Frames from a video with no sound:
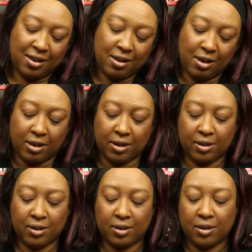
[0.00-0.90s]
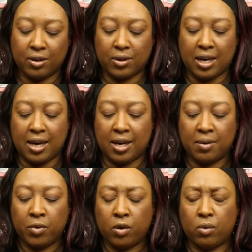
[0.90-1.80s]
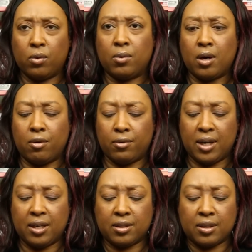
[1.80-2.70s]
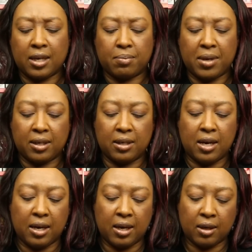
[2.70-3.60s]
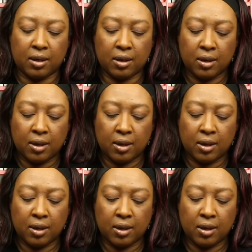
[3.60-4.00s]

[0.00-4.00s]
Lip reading: Oh, okay. Ooh, already it's like magnetic.